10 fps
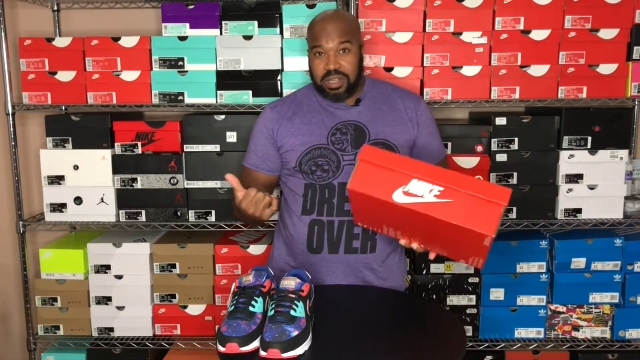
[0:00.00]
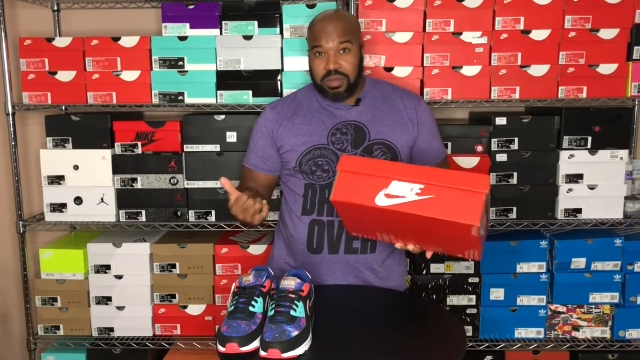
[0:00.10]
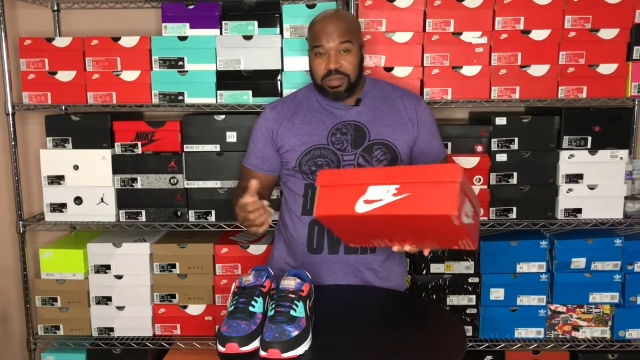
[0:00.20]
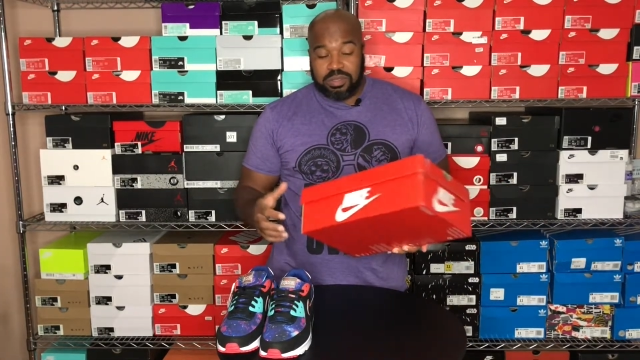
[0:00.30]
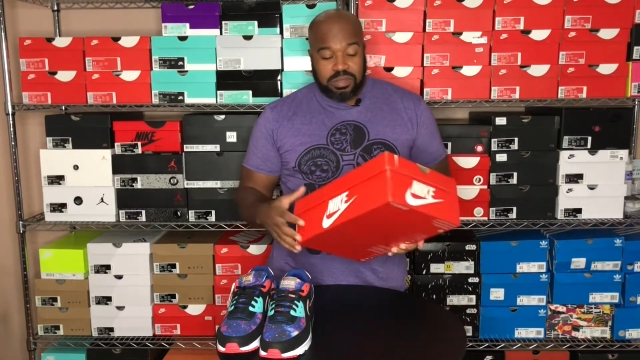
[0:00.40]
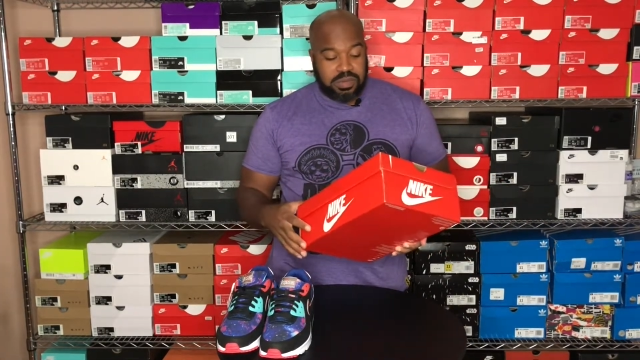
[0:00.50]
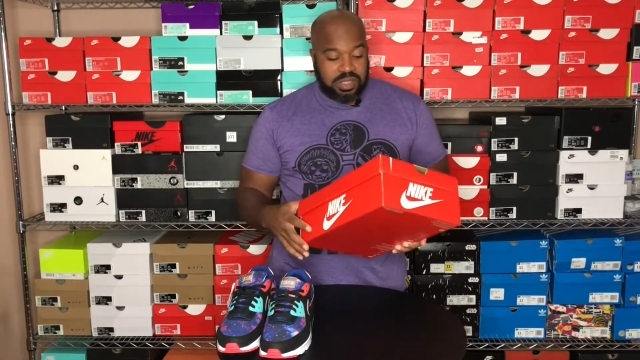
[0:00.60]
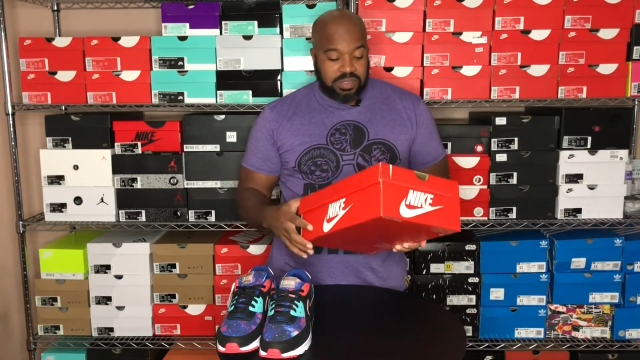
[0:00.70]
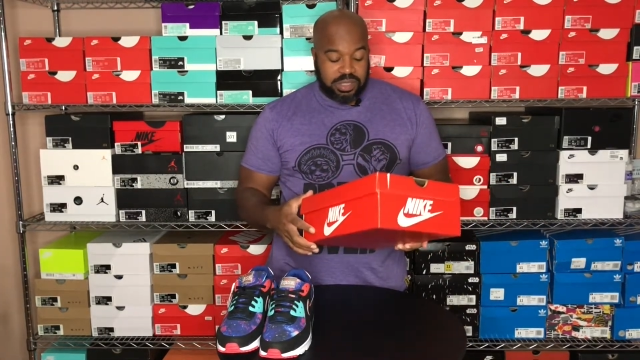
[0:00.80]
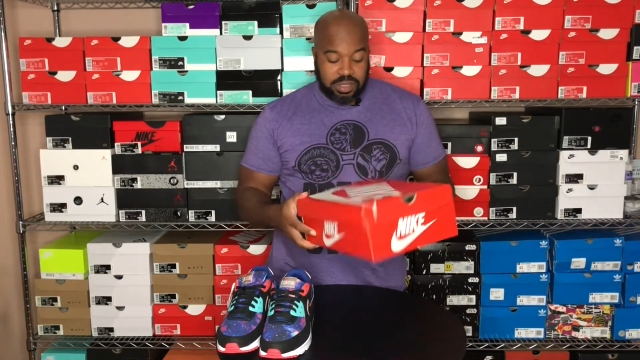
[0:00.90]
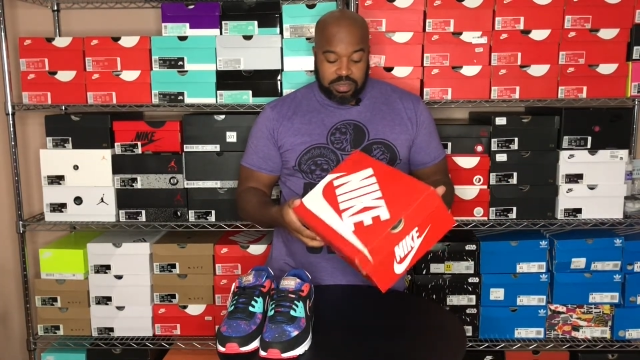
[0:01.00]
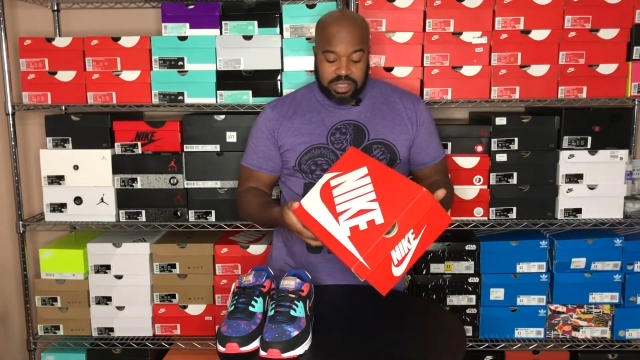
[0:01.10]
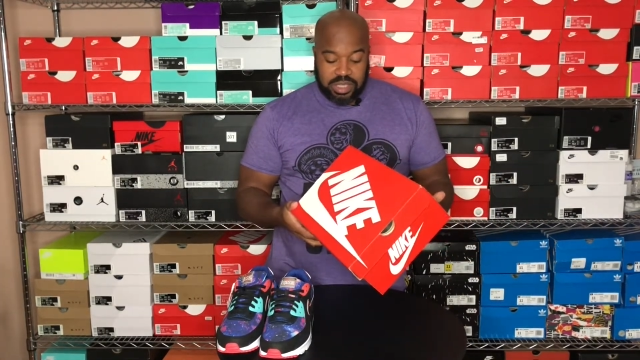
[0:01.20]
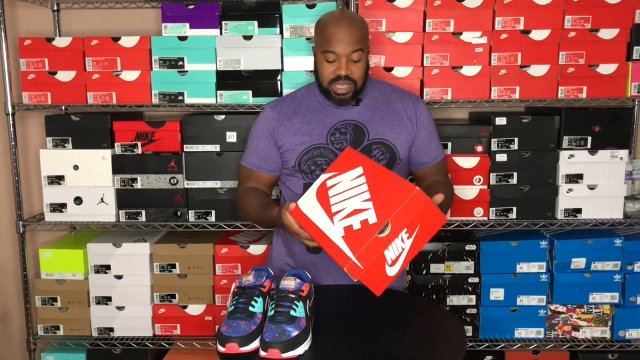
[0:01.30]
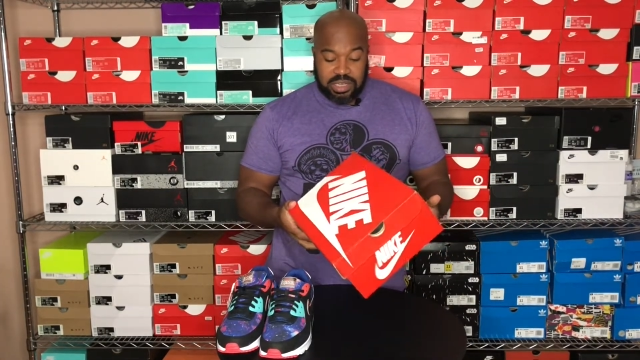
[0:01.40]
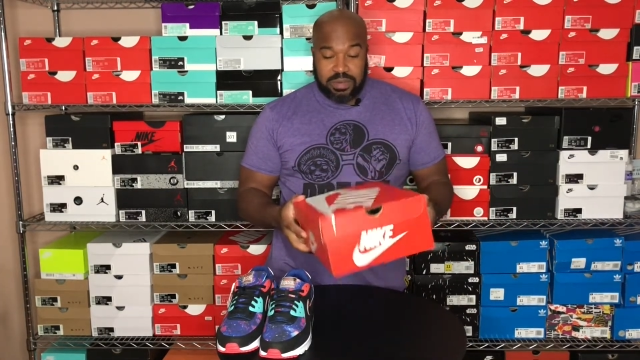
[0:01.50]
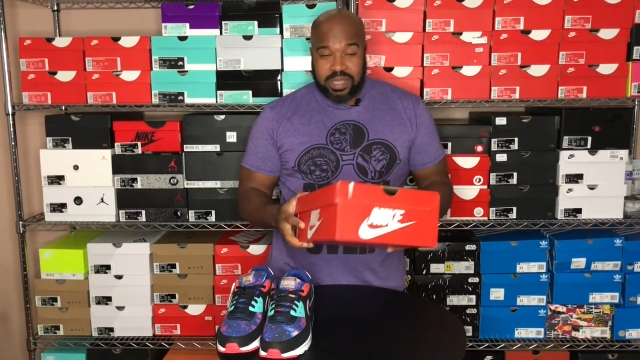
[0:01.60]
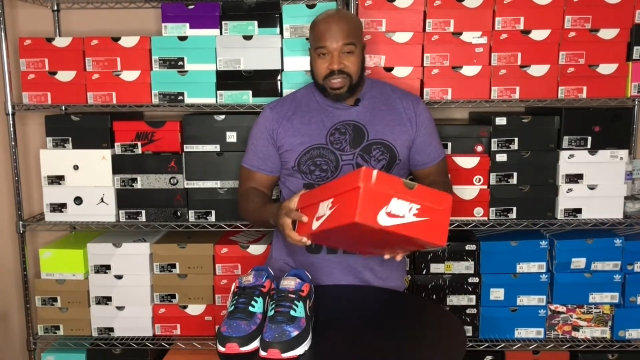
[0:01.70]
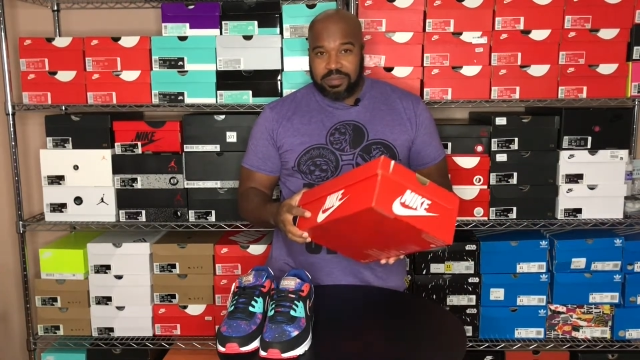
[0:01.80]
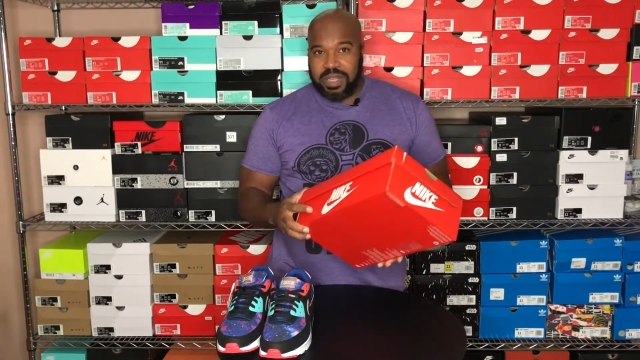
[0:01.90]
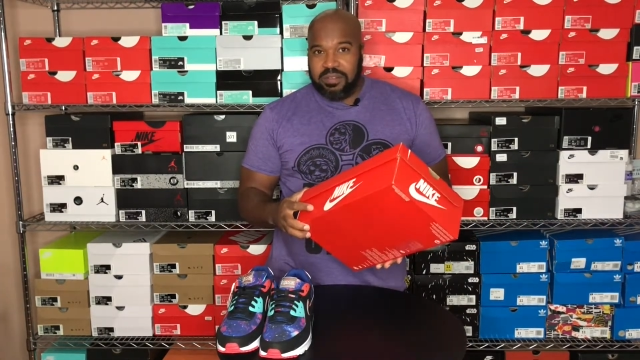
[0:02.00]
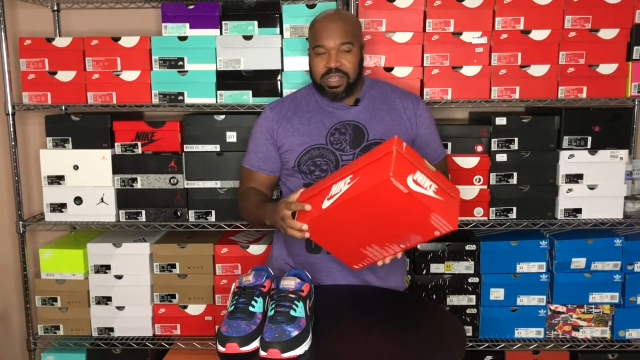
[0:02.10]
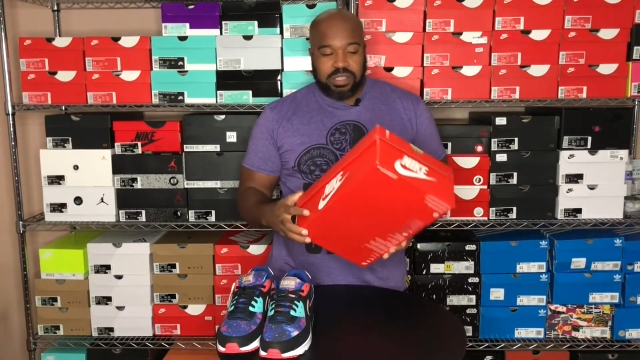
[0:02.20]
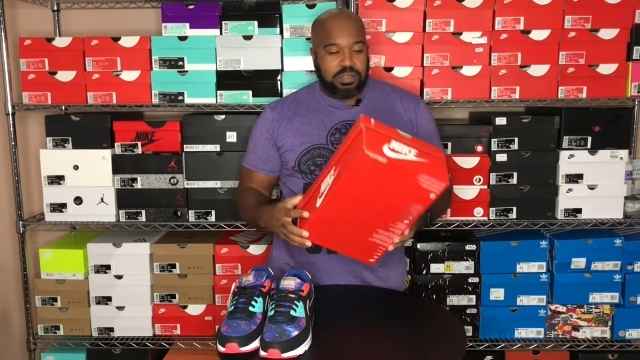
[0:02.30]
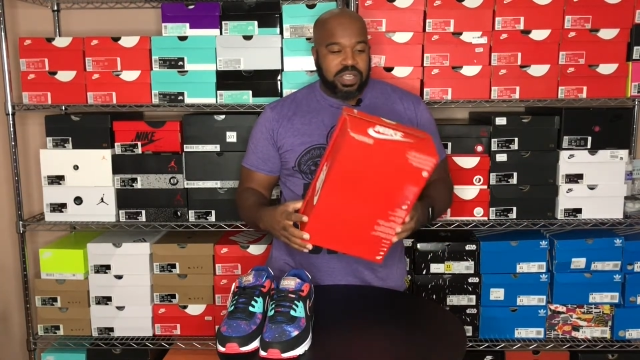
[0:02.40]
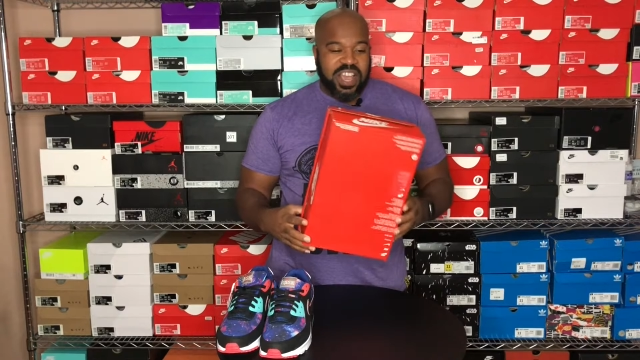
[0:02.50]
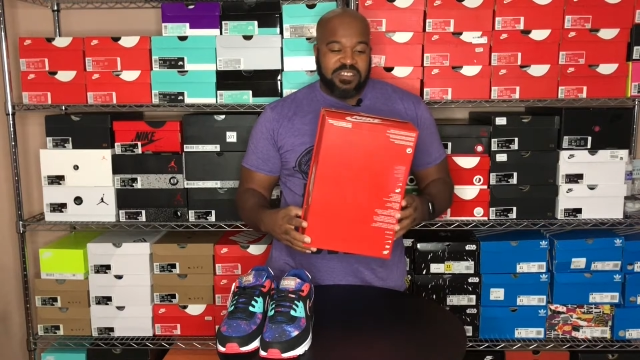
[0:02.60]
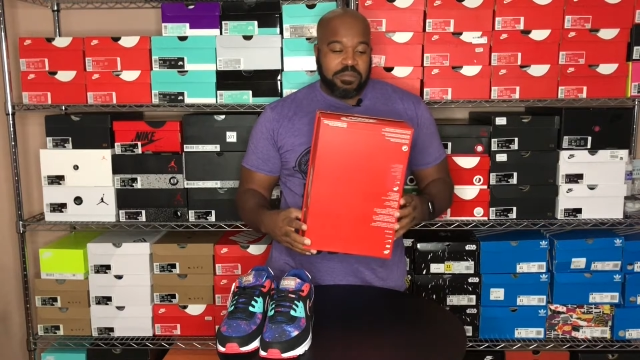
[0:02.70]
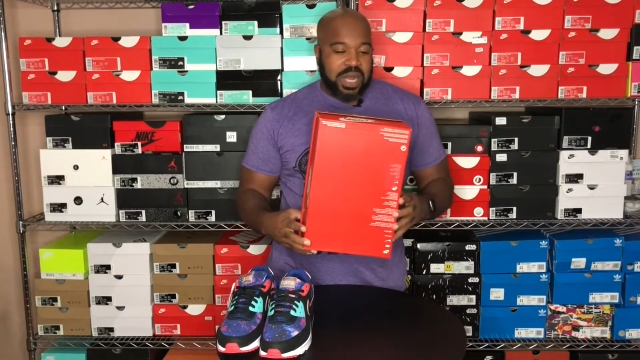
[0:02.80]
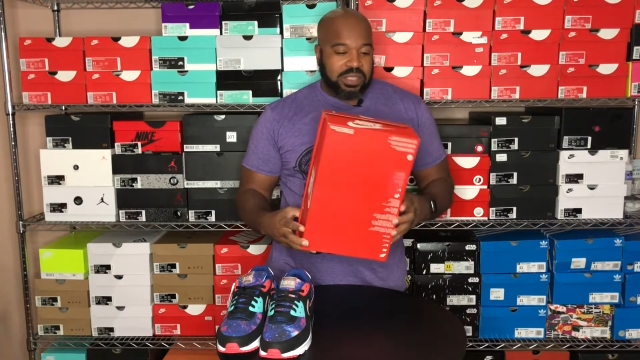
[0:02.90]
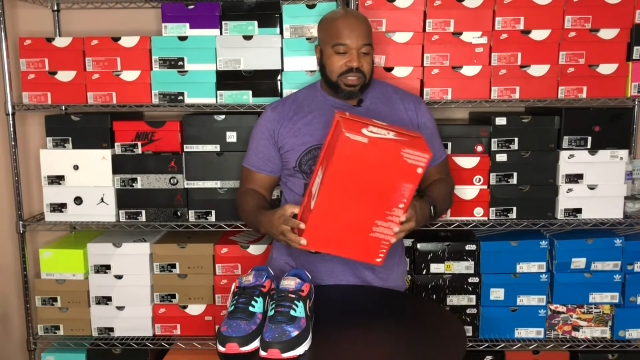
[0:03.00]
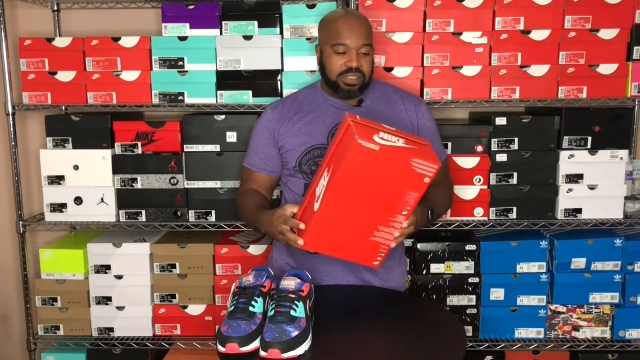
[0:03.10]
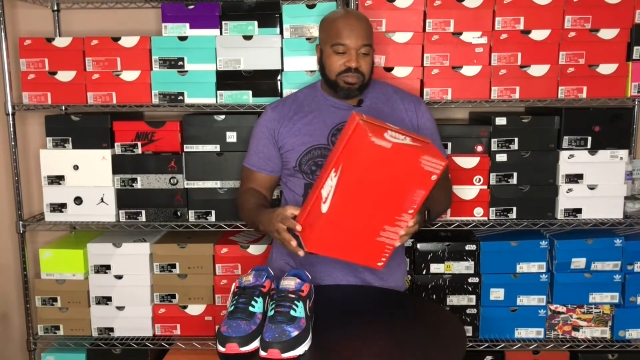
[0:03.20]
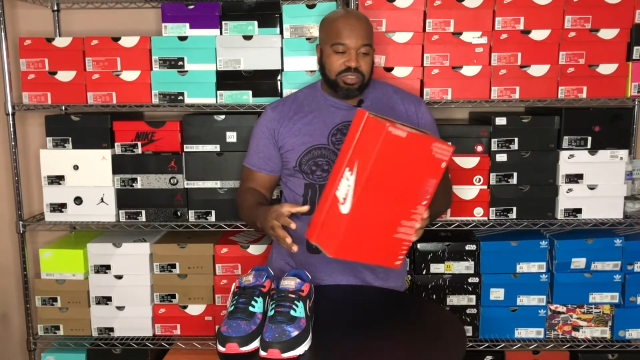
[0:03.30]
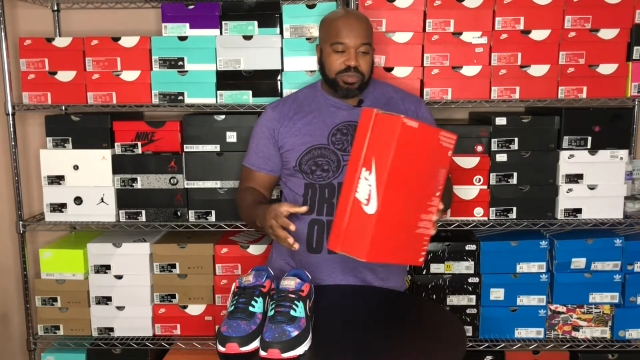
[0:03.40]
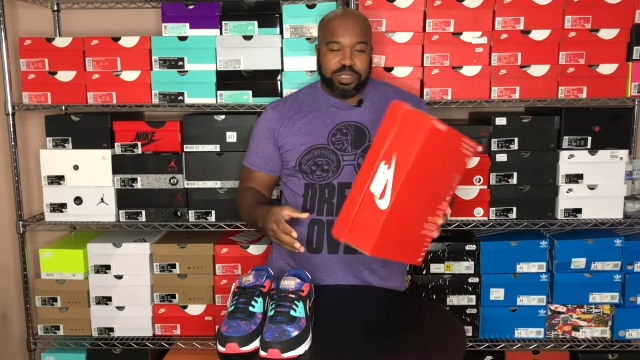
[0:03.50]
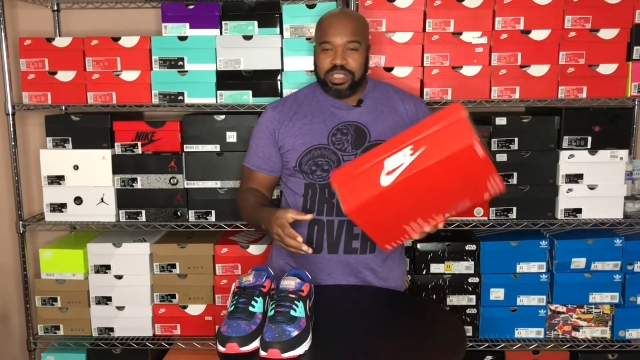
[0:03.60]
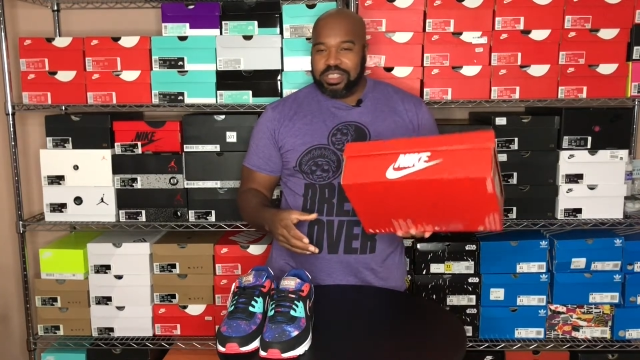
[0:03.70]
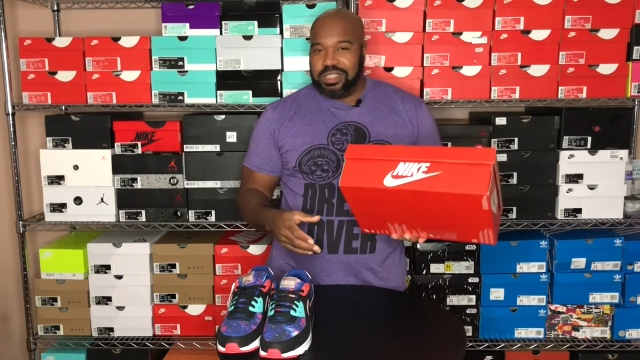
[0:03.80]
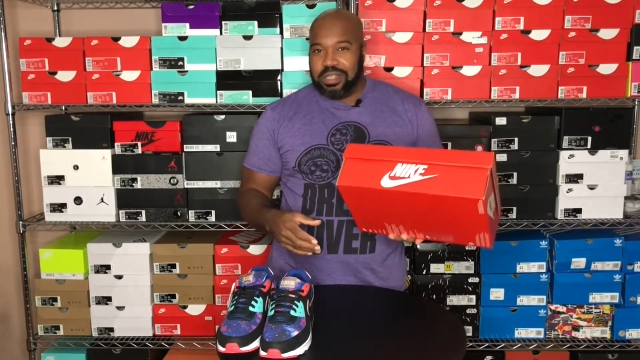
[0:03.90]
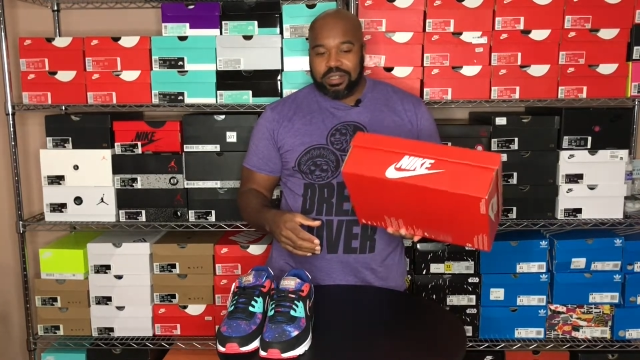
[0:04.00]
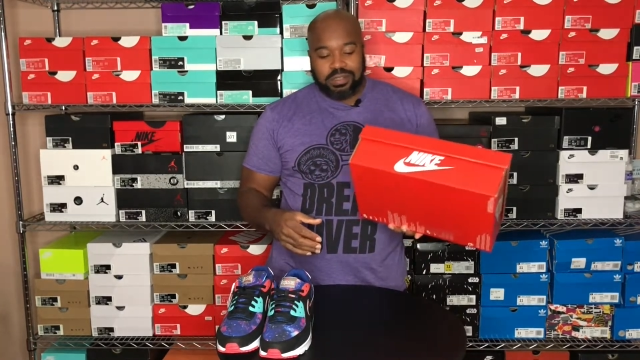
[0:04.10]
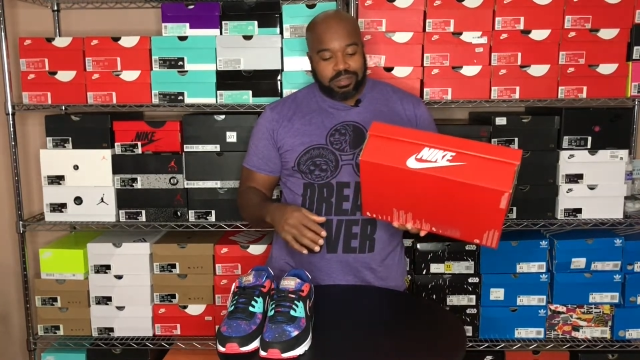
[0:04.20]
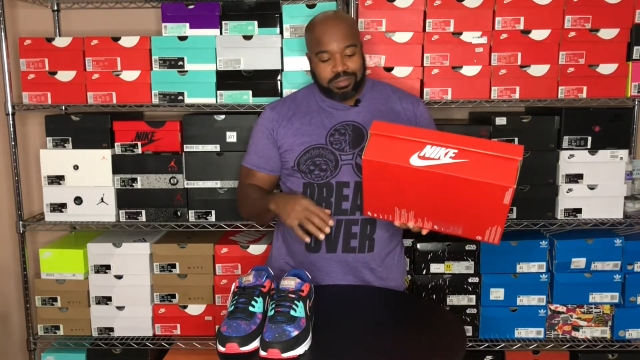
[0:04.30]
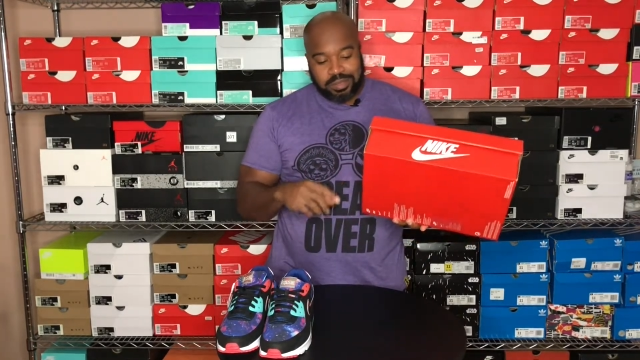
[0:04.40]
old school ones with the OG colorways, they've been giving us those half boxes and smushing the sneaker,